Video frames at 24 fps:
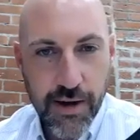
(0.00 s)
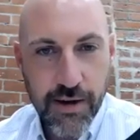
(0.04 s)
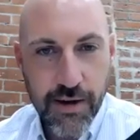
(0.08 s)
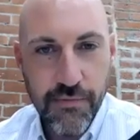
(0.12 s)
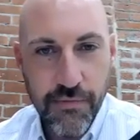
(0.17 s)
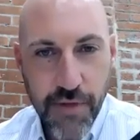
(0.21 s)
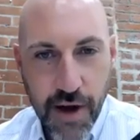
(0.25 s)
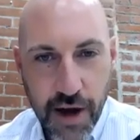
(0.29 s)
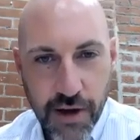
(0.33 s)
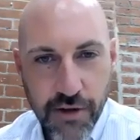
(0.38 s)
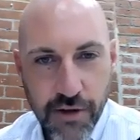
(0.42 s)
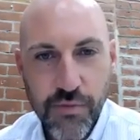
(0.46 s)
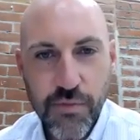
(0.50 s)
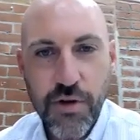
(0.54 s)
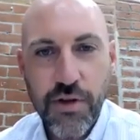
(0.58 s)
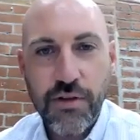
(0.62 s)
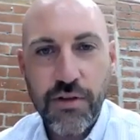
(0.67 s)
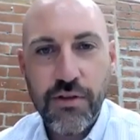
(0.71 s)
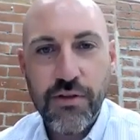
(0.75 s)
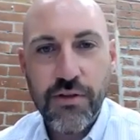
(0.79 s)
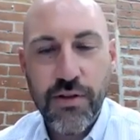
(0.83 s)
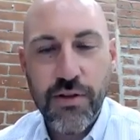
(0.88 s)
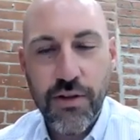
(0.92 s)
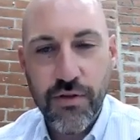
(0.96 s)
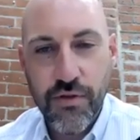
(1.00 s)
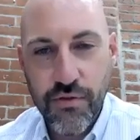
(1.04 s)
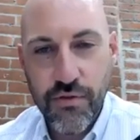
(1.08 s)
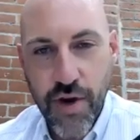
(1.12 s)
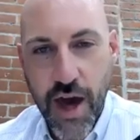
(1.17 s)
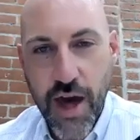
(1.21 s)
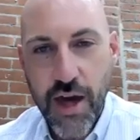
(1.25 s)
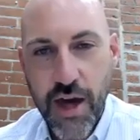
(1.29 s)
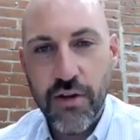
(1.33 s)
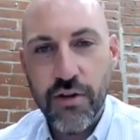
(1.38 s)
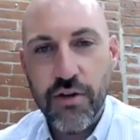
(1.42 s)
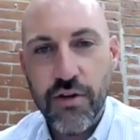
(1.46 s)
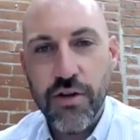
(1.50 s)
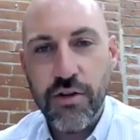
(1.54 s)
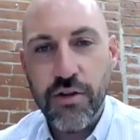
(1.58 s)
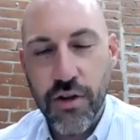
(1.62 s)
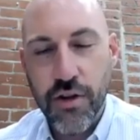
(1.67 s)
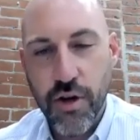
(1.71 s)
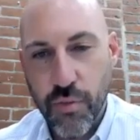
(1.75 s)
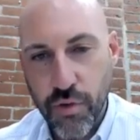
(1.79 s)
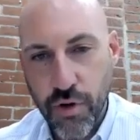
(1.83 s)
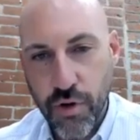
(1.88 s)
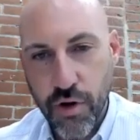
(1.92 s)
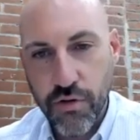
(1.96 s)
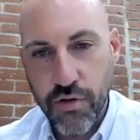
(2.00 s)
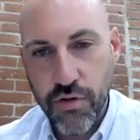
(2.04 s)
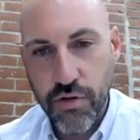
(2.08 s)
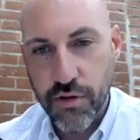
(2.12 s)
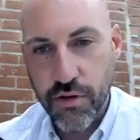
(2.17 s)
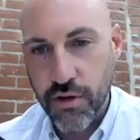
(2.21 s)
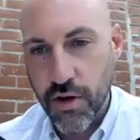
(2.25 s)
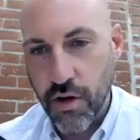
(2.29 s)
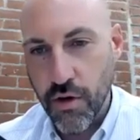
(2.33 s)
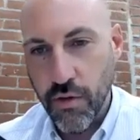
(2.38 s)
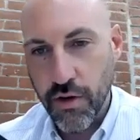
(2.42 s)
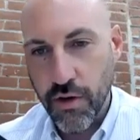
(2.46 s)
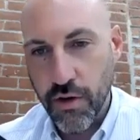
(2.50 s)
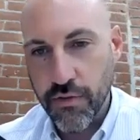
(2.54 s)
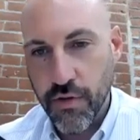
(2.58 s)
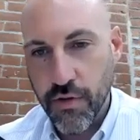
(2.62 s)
investments and strategies and approaches going